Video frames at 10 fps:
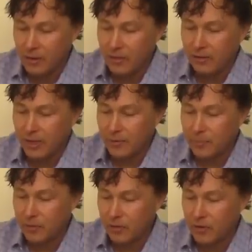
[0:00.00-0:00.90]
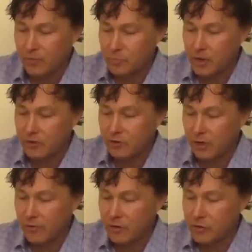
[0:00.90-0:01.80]
This helps preserve as much
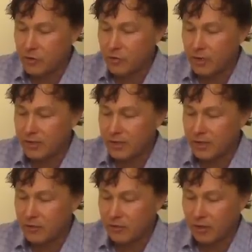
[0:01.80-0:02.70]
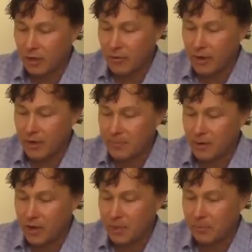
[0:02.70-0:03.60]
of the nutrients in your celery as
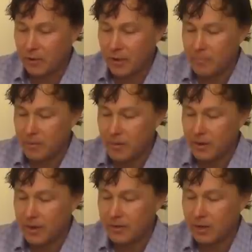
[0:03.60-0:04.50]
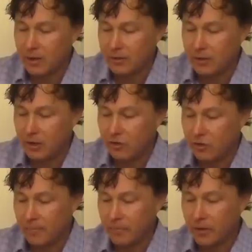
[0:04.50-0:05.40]
possible and minimize oxidation.